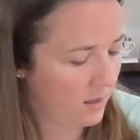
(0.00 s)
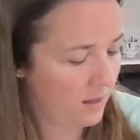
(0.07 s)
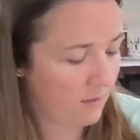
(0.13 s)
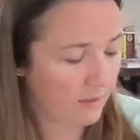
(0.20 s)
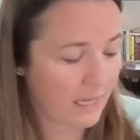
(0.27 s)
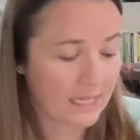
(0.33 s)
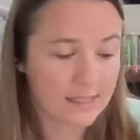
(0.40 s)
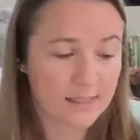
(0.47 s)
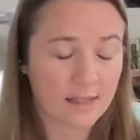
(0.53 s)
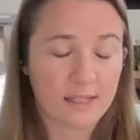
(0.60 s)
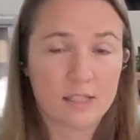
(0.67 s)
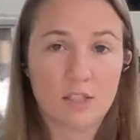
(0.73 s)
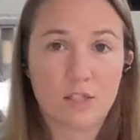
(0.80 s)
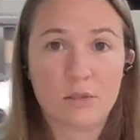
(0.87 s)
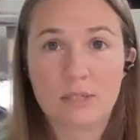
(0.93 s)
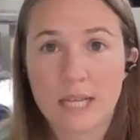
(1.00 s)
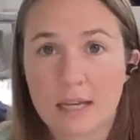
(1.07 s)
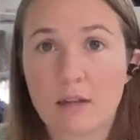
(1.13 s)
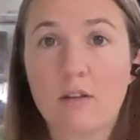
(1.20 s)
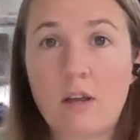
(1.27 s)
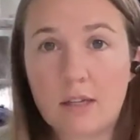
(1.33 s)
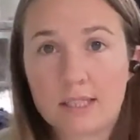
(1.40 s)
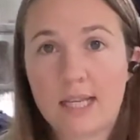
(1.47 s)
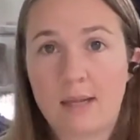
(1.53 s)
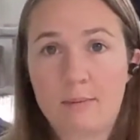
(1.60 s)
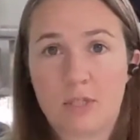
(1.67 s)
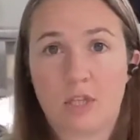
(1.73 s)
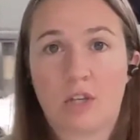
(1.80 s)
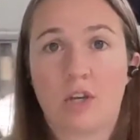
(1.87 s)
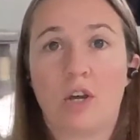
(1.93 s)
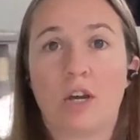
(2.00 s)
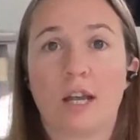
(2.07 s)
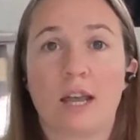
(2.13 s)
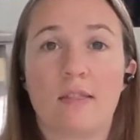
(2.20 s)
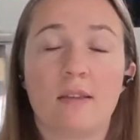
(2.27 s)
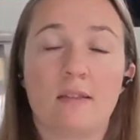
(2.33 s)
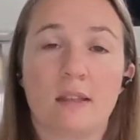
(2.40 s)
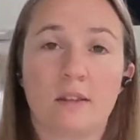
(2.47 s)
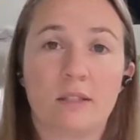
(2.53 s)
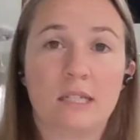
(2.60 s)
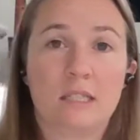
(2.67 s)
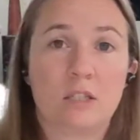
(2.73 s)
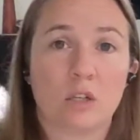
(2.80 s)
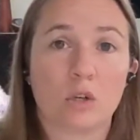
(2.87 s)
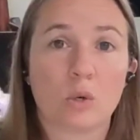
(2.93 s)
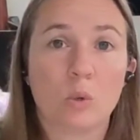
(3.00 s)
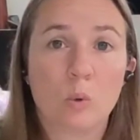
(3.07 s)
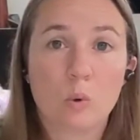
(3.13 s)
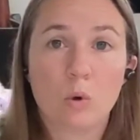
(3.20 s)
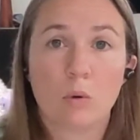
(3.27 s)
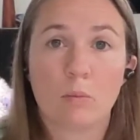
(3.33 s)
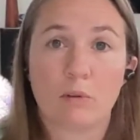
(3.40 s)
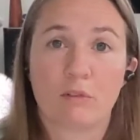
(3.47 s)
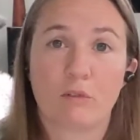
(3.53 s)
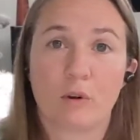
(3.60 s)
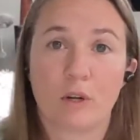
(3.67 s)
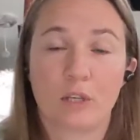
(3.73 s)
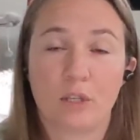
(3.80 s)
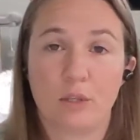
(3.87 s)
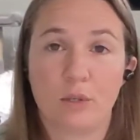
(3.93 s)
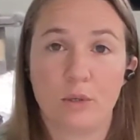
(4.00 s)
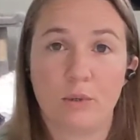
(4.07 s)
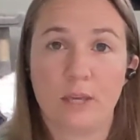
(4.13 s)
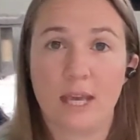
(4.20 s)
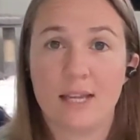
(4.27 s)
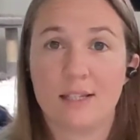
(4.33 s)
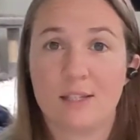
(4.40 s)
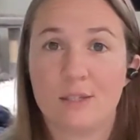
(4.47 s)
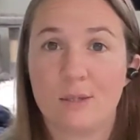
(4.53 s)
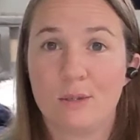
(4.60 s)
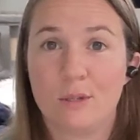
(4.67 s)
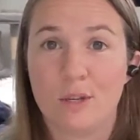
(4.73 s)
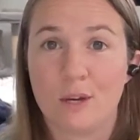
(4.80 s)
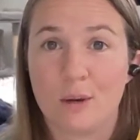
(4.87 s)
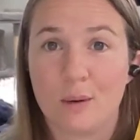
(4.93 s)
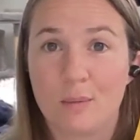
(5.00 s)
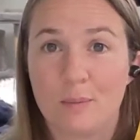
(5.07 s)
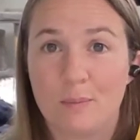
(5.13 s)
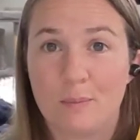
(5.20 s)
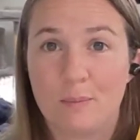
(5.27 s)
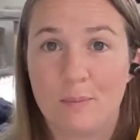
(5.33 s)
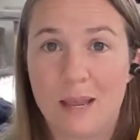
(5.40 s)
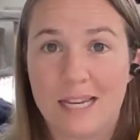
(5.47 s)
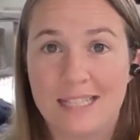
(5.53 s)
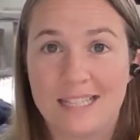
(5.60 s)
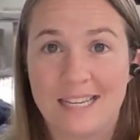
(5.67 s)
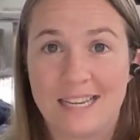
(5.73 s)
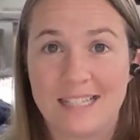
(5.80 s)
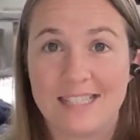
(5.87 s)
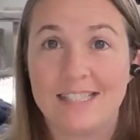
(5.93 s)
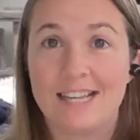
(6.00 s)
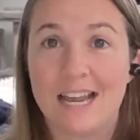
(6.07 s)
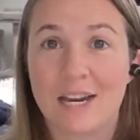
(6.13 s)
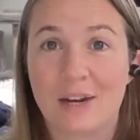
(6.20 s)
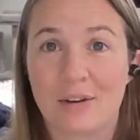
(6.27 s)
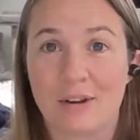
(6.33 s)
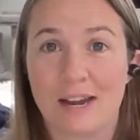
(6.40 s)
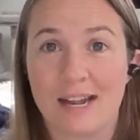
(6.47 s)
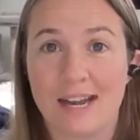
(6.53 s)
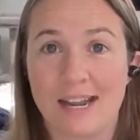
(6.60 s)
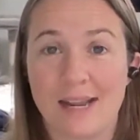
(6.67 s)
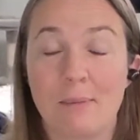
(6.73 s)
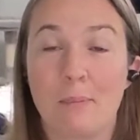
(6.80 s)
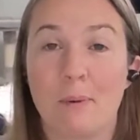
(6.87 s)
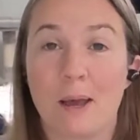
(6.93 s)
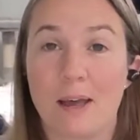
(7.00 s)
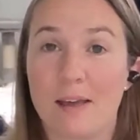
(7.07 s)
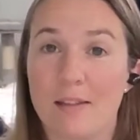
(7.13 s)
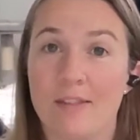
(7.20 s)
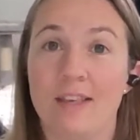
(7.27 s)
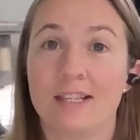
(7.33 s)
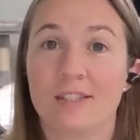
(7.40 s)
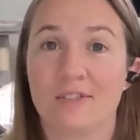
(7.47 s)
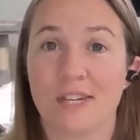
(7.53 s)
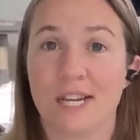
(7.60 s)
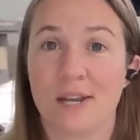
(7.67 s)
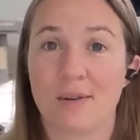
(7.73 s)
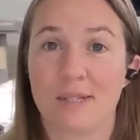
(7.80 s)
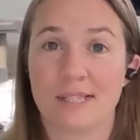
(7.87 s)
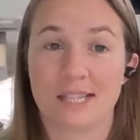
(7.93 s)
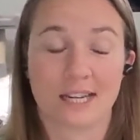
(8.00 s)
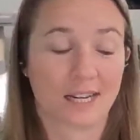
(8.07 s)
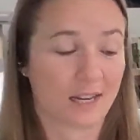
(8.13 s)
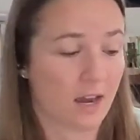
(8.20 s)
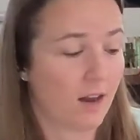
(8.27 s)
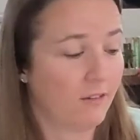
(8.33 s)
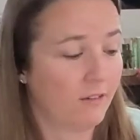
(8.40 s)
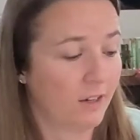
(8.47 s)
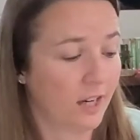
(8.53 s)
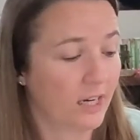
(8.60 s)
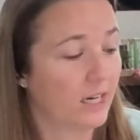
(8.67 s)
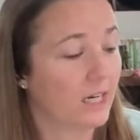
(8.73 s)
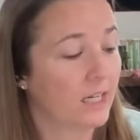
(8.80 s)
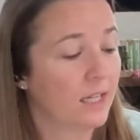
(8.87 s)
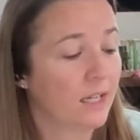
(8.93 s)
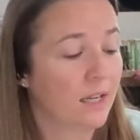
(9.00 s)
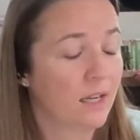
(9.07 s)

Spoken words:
Now, like I said, these do take a long time to cook, and then they'll need to cool before you get to your painting and decorating, but this video is going to cover